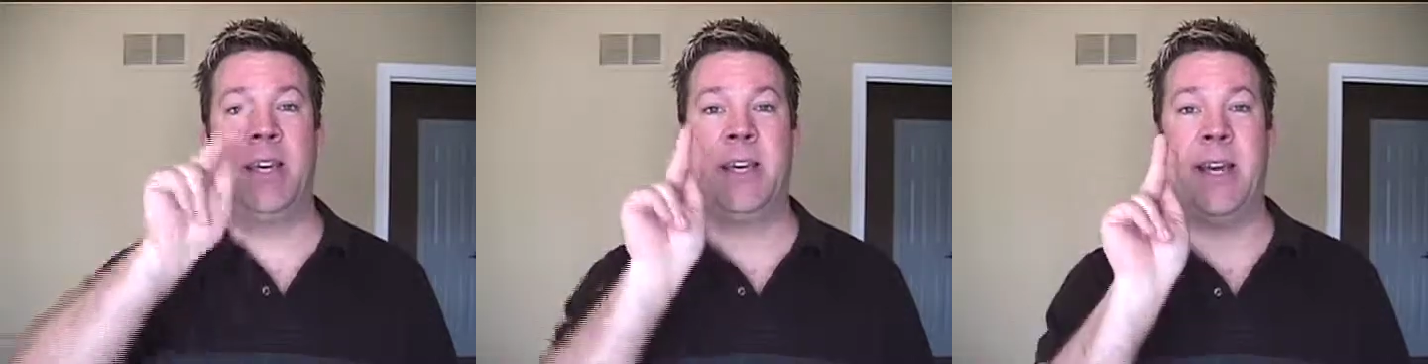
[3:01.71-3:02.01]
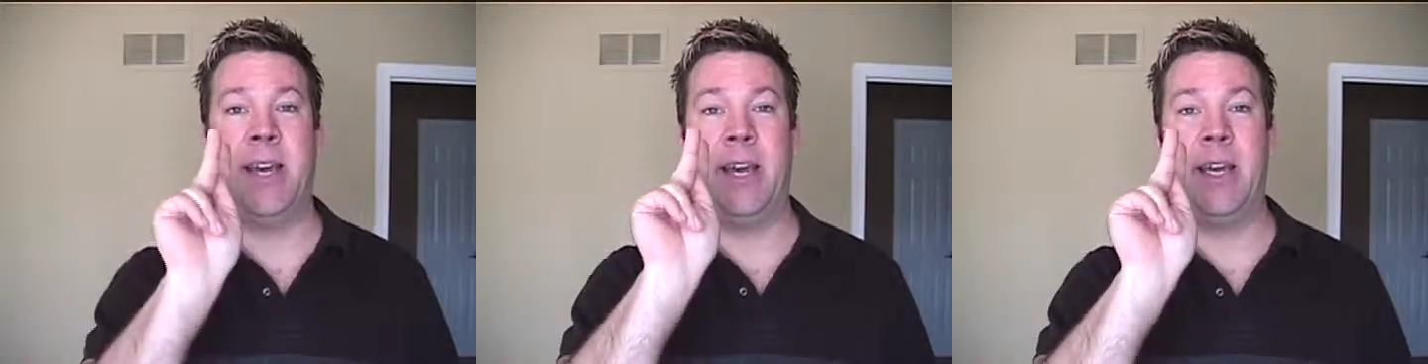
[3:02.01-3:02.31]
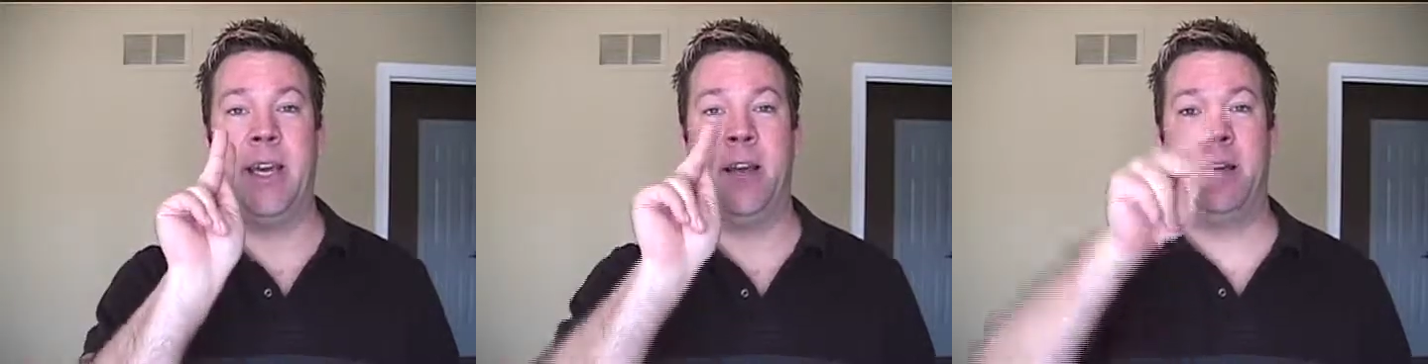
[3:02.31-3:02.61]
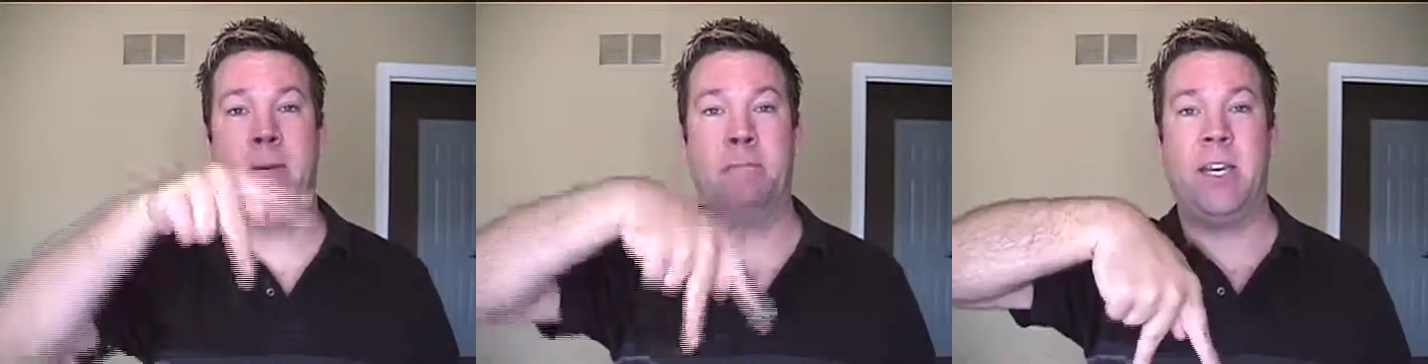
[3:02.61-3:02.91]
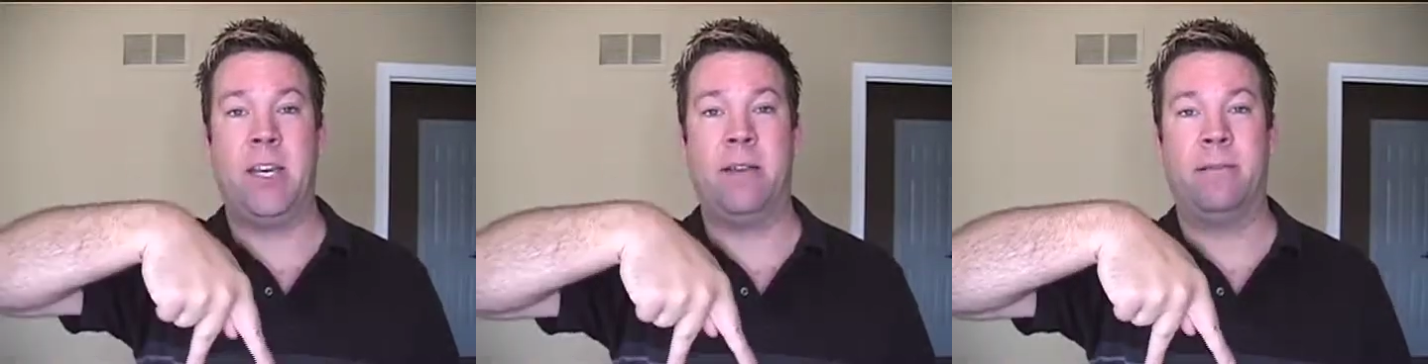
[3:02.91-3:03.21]
K,
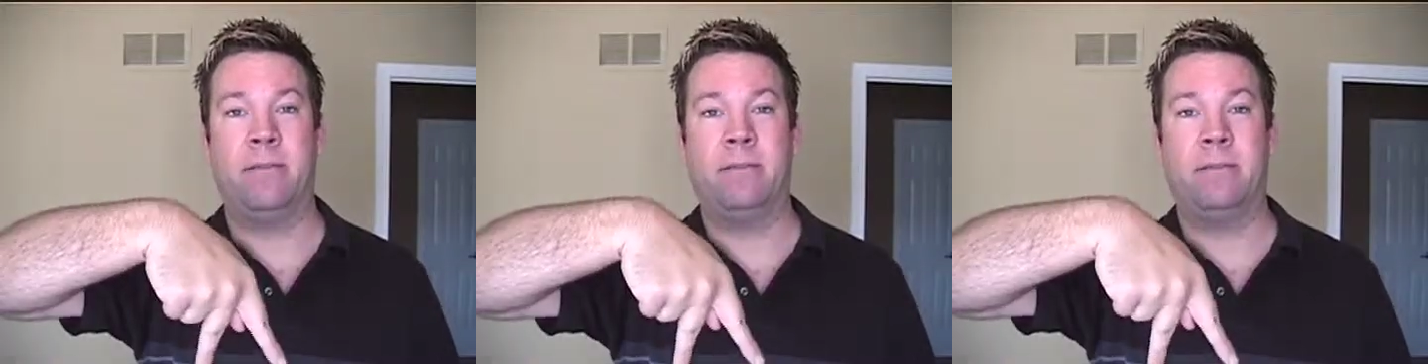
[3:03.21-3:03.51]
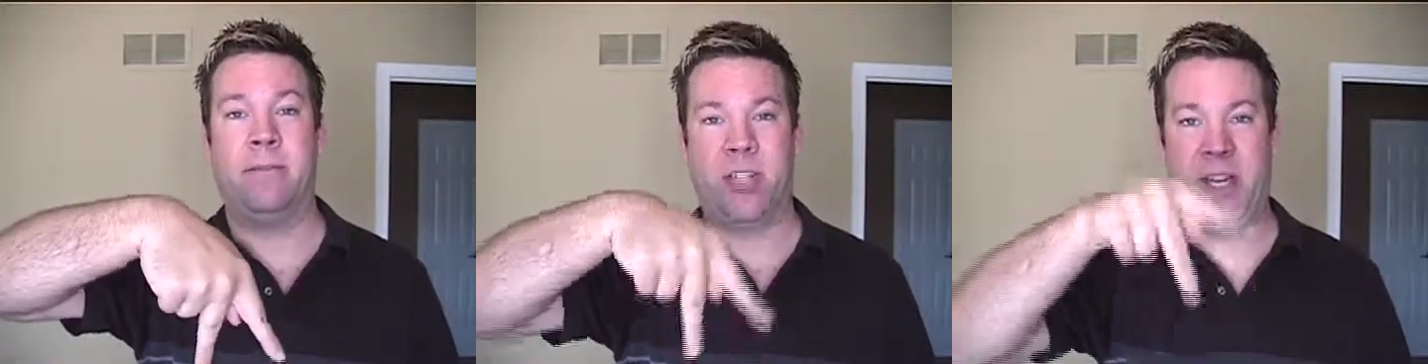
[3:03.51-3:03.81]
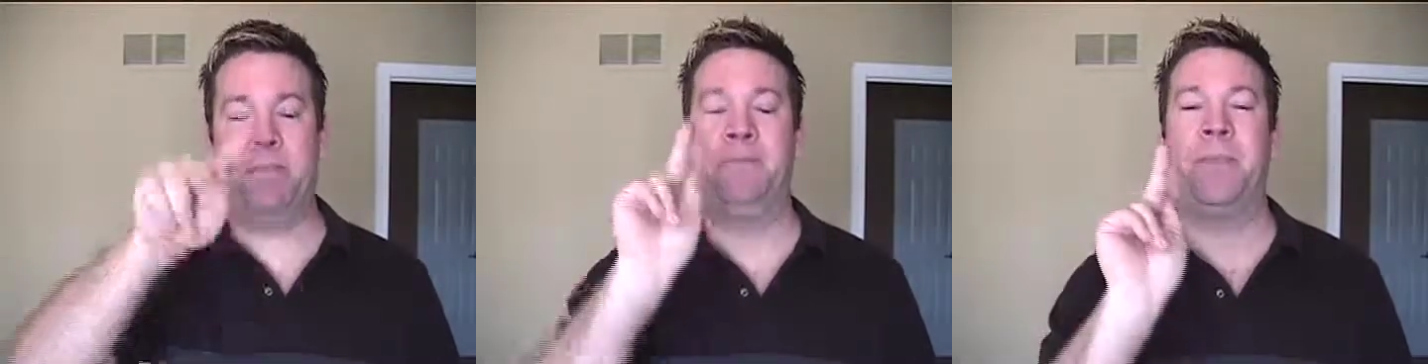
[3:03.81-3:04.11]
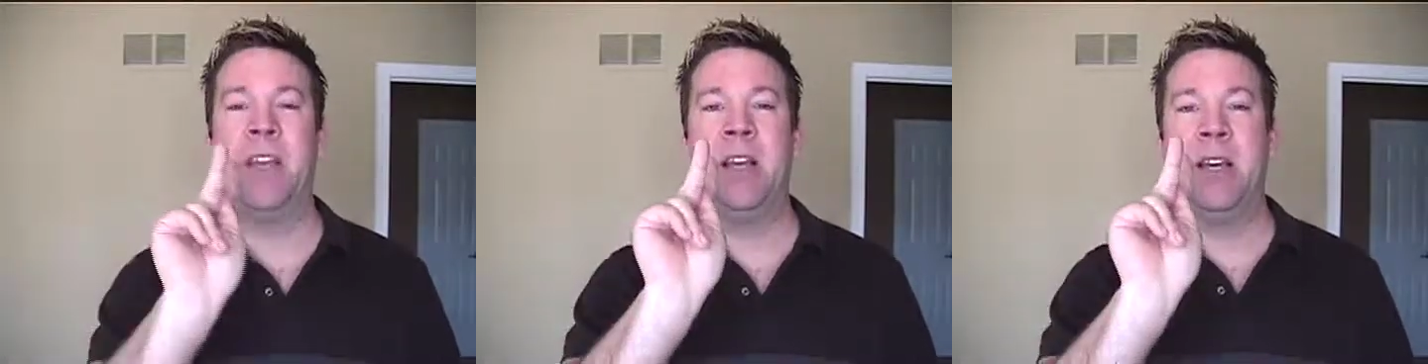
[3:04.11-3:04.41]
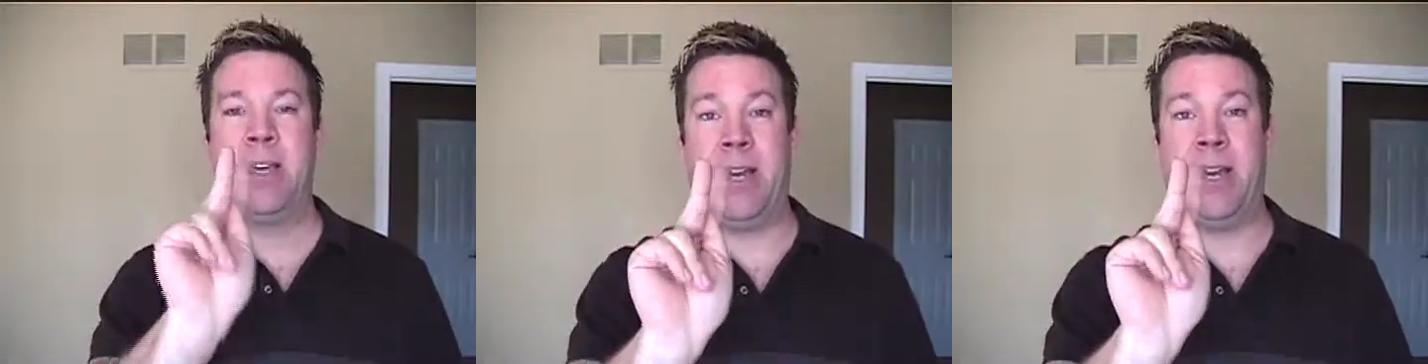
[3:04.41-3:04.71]
P. Okay?
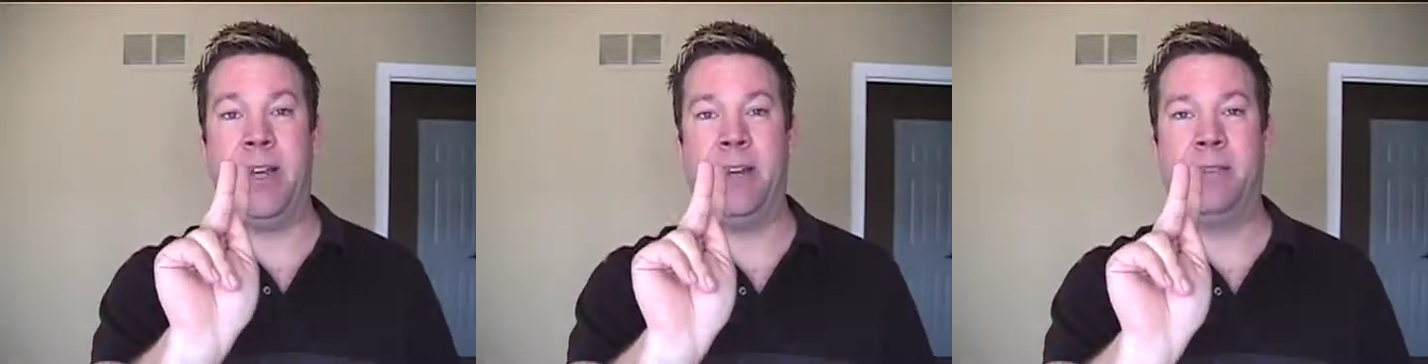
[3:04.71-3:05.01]
K.